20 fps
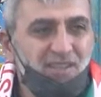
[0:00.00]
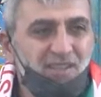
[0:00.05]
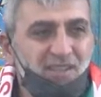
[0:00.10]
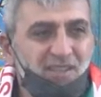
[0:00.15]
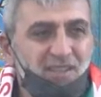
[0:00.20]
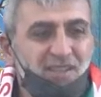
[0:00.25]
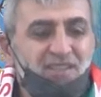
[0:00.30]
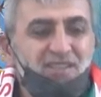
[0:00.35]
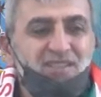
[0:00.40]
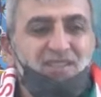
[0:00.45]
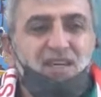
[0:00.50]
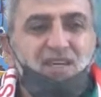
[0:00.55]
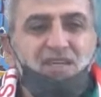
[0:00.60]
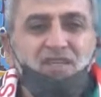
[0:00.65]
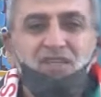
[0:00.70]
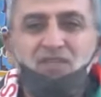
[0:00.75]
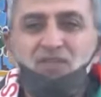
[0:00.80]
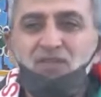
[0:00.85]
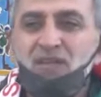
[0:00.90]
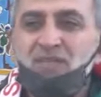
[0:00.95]

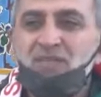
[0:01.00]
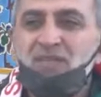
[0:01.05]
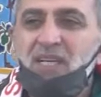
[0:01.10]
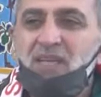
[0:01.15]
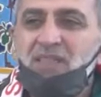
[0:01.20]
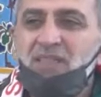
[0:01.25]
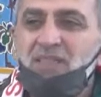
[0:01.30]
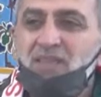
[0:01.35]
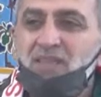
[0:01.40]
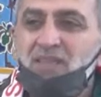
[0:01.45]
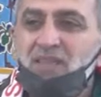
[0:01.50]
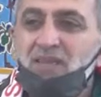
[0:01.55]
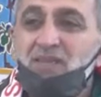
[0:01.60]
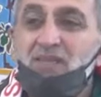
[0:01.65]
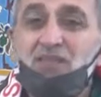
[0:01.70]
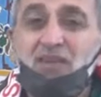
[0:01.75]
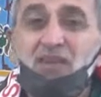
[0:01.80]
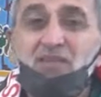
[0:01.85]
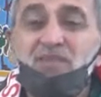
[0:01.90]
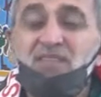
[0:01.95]
Started from, 19,
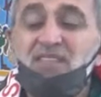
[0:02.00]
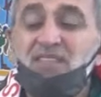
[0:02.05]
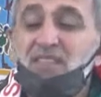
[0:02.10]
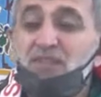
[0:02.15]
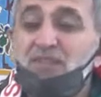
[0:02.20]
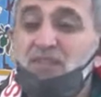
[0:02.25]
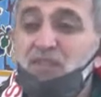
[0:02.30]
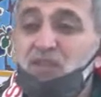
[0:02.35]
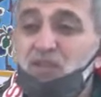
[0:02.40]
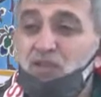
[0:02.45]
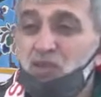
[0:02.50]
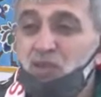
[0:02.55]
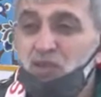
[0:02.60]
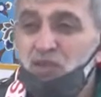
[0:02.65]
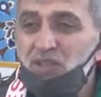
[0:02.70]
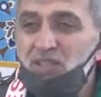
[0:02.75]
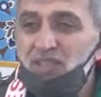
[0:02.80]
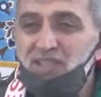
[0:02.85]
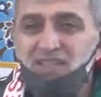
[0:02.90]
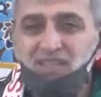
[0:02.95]
from 72
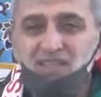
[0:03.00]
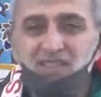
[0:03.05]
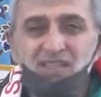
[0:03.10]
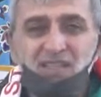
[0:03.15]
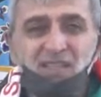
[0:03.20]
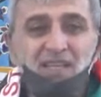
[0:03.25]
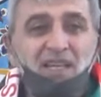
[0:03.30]
years.